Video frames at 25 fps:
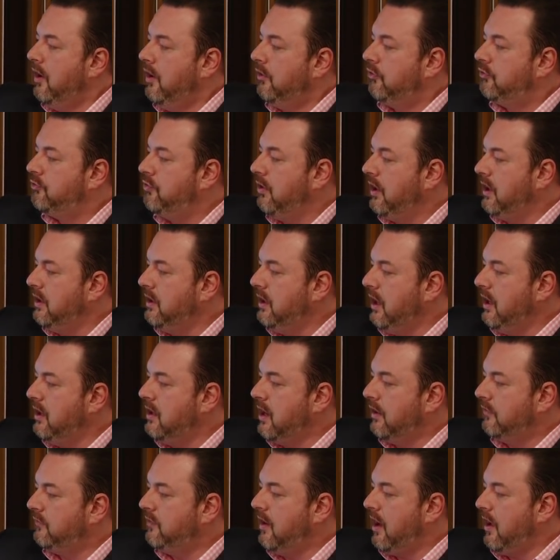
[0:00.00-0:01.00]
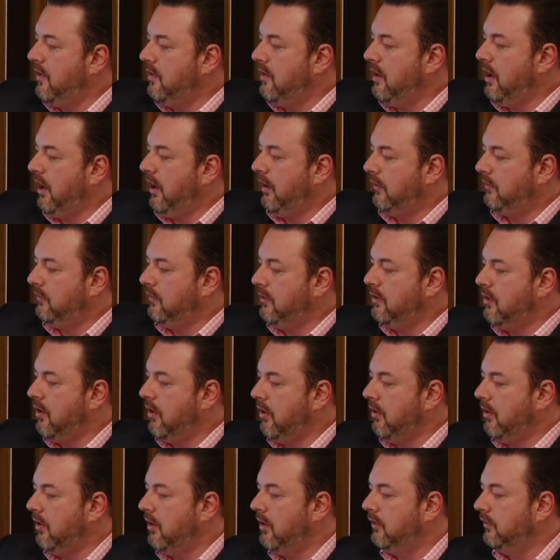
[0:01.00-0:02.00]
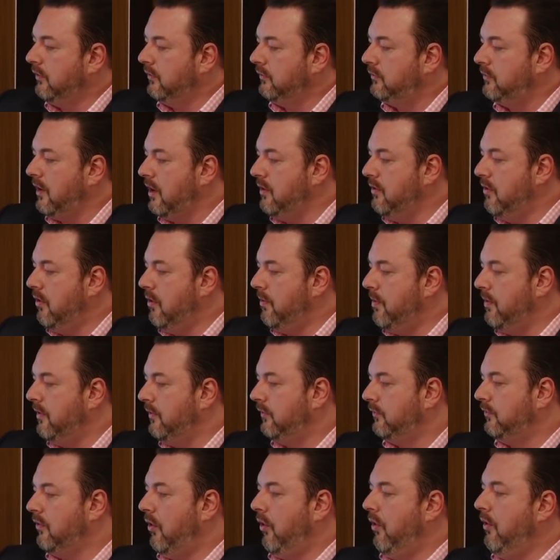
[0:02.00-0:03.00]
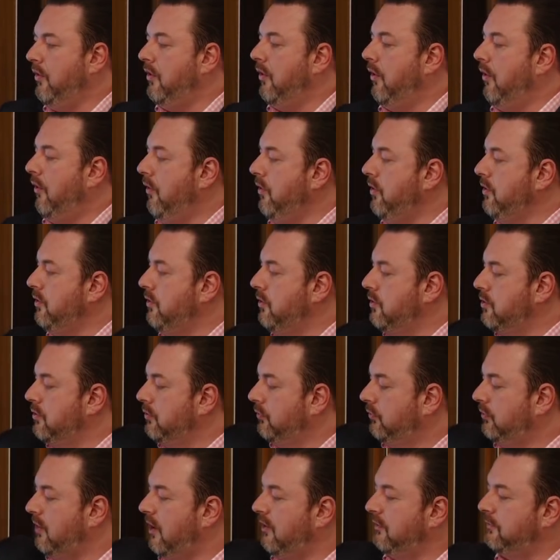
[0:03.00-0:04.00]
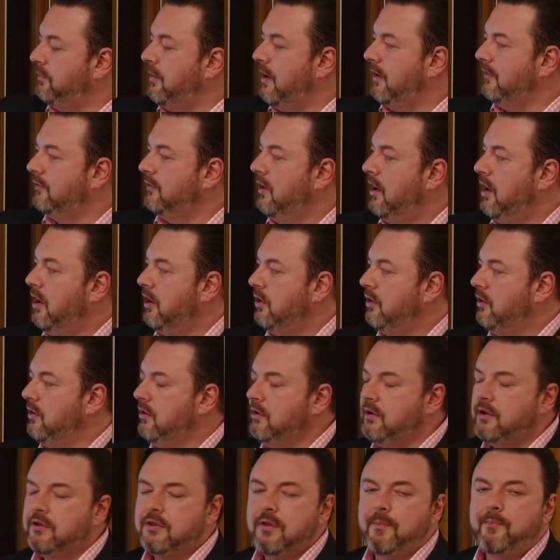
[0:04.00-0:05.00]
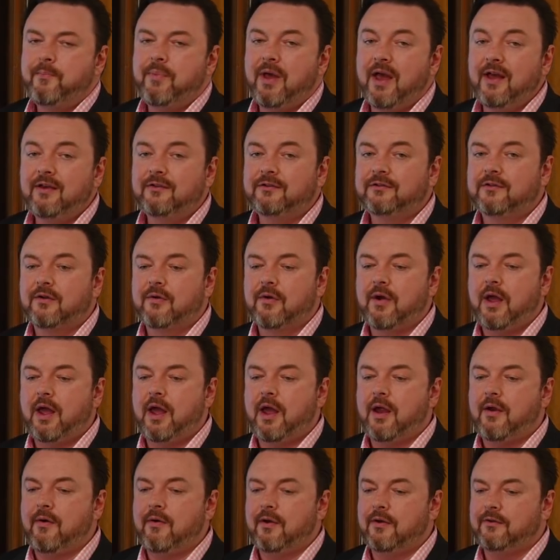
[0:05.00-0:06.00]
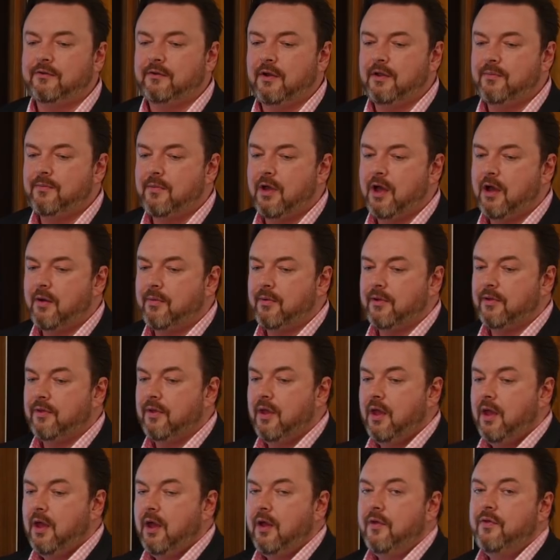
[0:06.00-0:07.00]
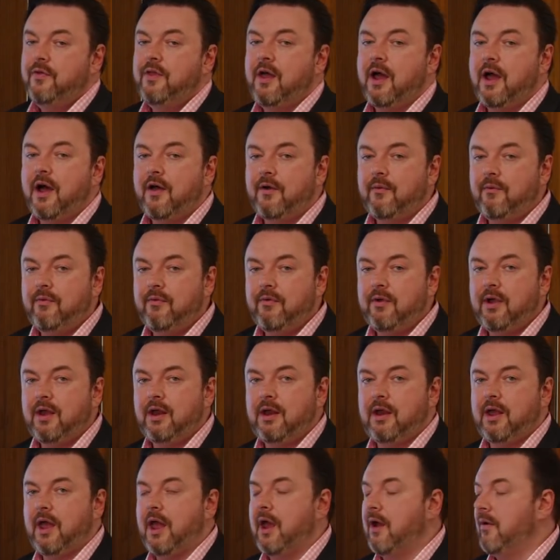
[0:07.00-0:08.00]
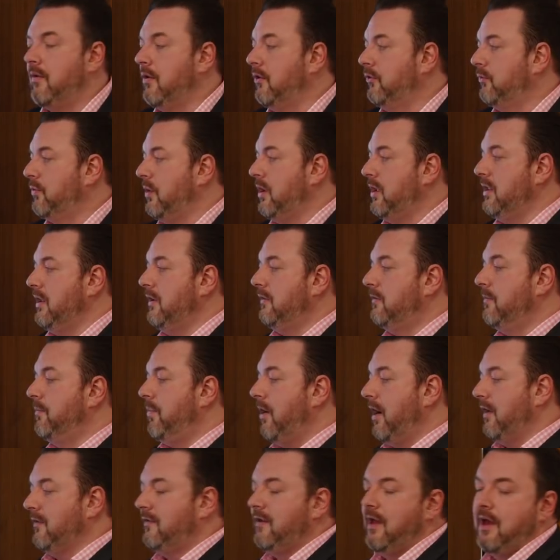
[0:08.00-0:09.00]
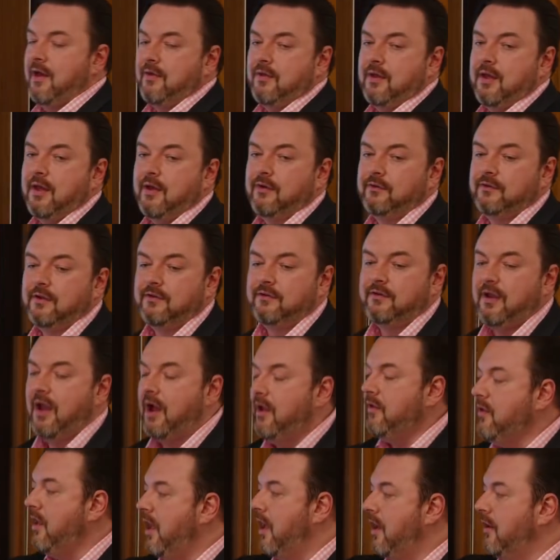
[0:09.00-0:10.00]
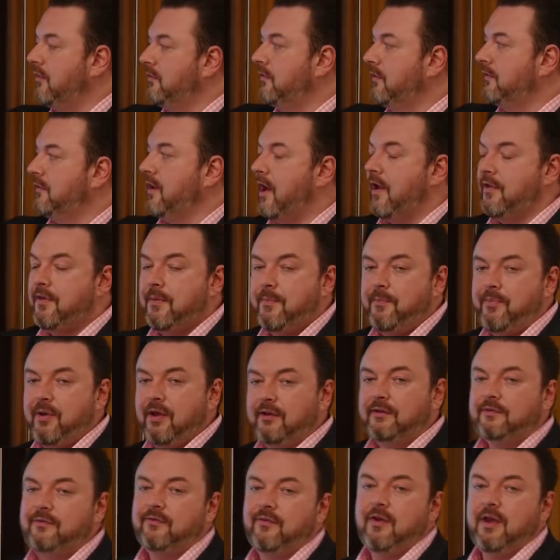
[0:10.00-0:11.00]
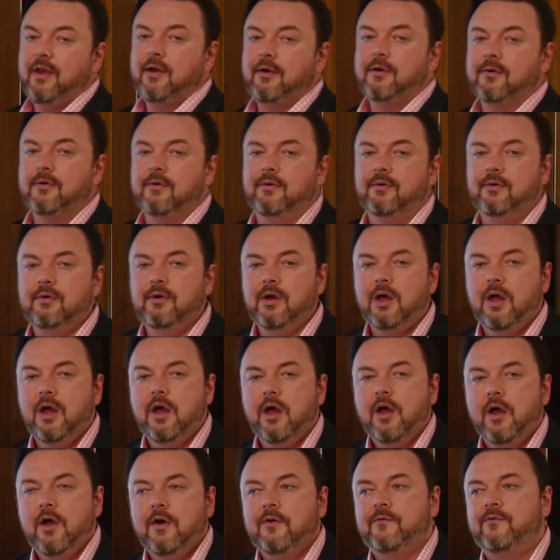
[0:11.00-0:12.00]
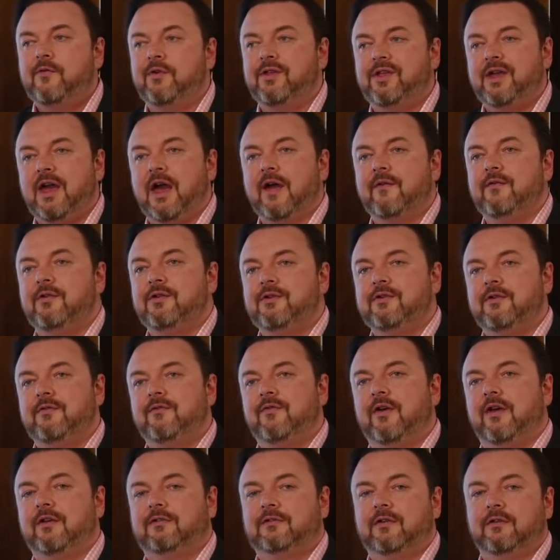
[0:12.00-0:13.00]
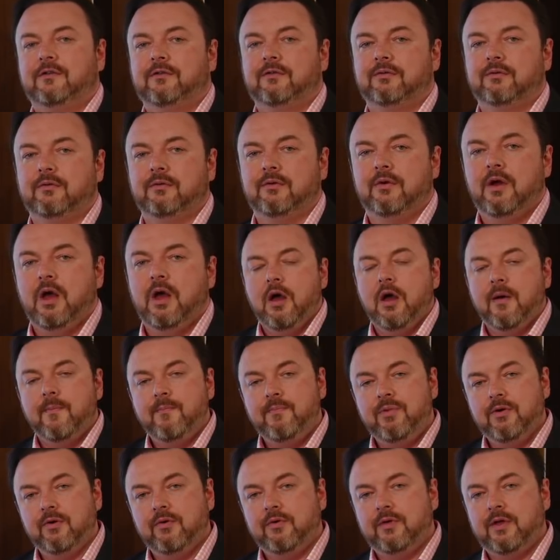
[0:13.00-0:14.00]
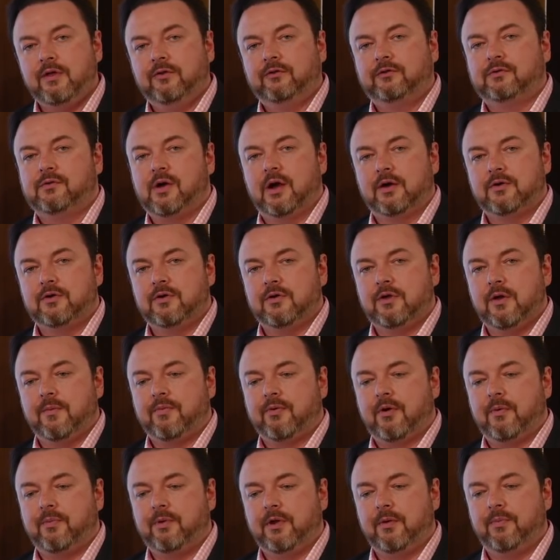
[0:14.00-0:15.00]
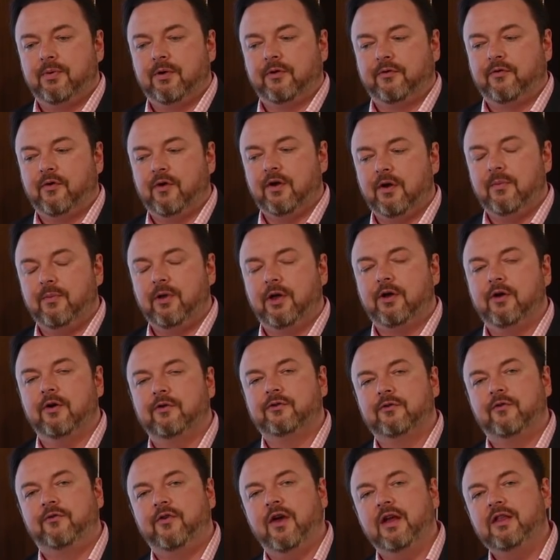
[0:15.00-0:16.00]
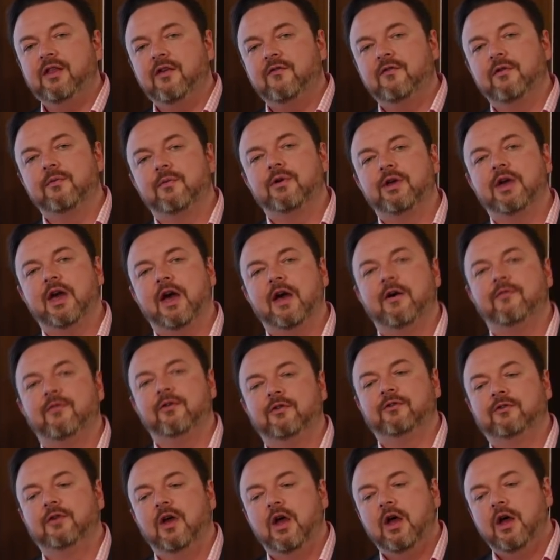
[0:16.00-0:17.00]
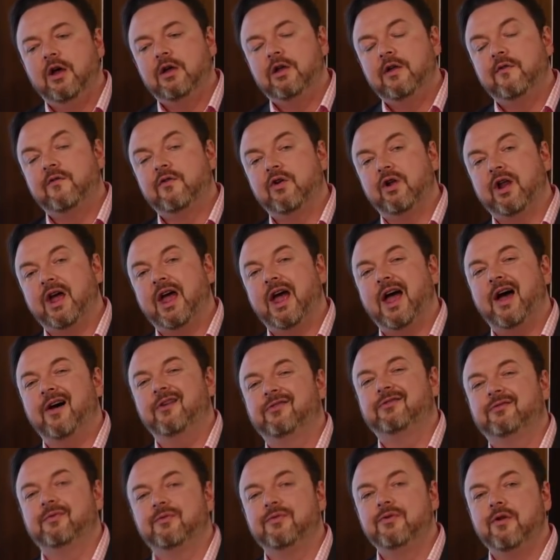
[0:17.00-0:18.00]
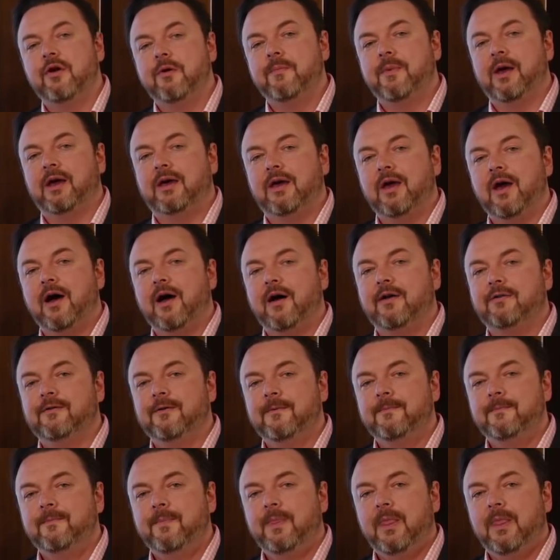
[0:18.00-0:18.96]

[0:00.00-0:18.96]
Truganina, Tarmeet, you know, St Albans, all the usual suspects. You look at the best areas in Melbourne, they are really areas where you need to buy a townhouse. And townhouses are the best vehicle for the average investor to build and structure their property portfolio, because effectively what you have is you've got a house with no backyard.